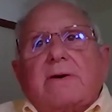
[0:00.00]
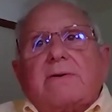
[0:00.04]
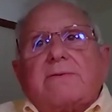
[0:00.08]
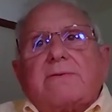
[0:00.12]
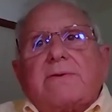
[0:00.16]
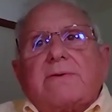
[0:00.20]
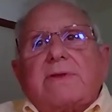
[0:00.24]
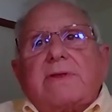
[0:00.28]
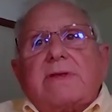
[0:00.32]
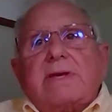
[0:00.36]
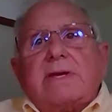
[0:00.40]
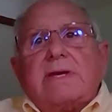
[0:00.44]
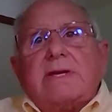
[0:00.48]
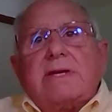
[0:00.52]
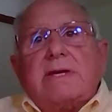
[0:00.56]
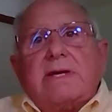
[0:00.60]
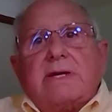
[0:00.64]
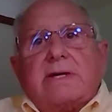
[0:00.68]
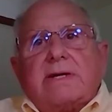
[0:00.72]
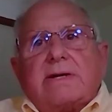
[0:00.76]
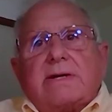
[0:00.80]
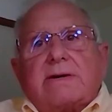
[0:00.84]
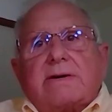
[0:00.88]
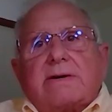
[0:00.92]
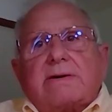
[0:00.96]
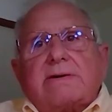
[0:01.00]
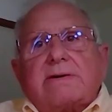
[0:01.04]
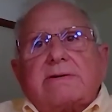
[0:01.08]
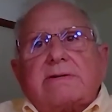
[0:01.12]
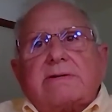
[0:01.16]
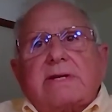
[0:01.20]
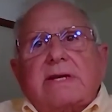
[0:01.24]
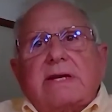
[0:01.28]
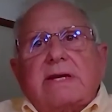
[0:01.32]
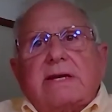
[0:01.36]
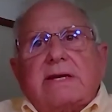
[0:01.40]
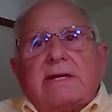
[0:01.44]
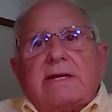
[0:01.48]
over the
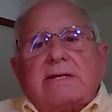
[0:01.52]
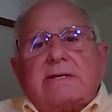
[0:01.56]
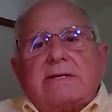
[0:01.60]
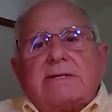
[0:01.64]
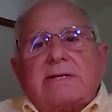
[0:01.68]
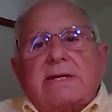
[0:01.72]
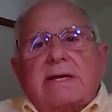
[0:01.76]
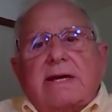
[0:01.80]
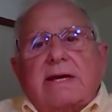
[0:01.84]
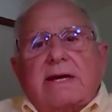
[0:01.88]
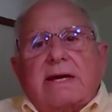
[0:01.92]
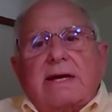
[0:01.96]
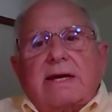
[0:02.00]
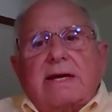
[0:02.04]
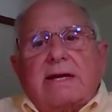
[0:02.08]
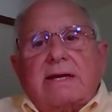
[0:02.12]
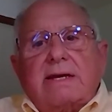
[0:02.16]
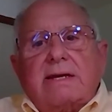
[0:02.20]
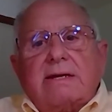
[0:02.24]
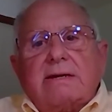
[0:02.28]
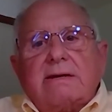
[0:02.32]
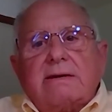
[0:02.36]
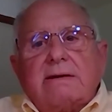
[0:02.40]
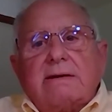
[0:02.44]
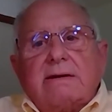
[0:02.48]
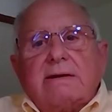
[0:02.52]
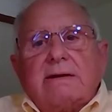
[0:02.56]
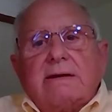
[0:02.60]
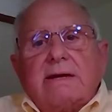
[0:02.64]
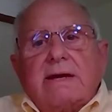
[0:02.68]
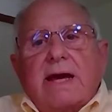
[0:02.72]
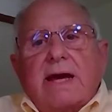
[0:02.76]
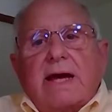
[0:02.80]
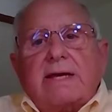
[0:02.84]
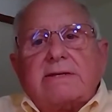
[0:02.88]
years is a